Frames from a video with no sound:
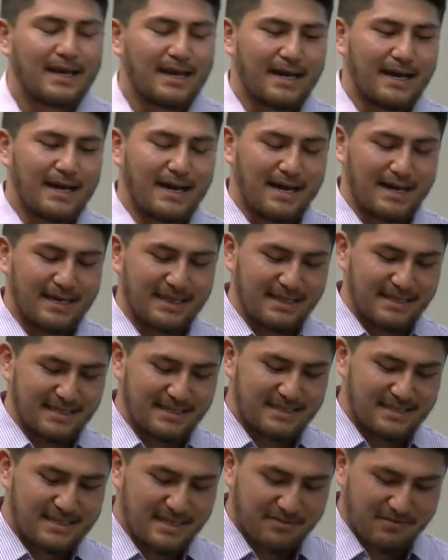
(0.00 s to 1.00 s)
In the
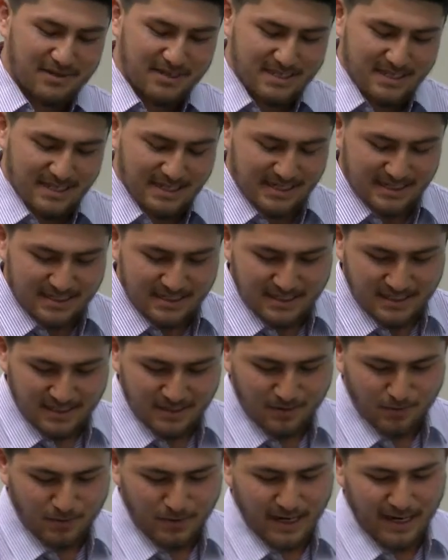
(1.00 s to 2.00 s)
70s,
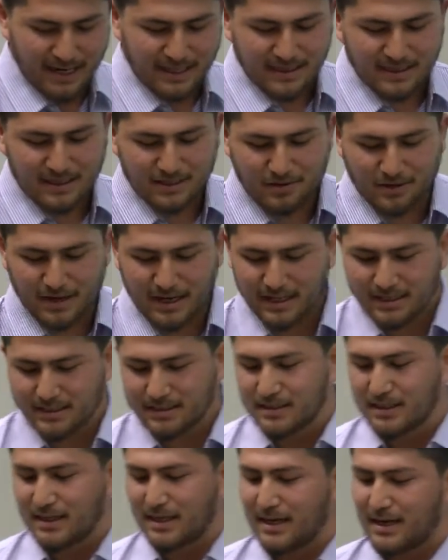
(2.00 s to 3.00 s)
we had the
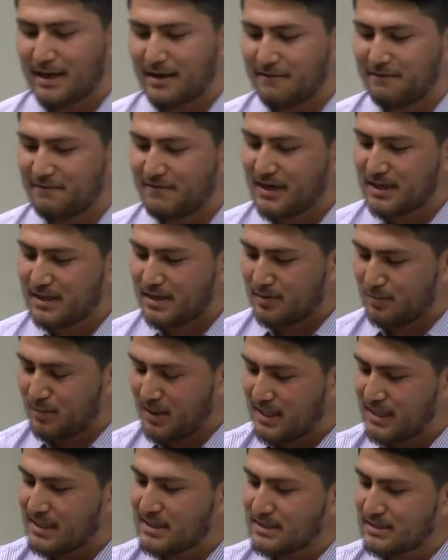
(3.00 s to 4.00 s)
great
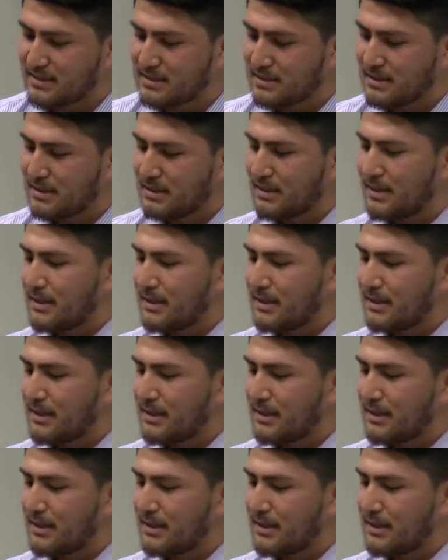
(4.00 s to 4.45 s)
Vietnamese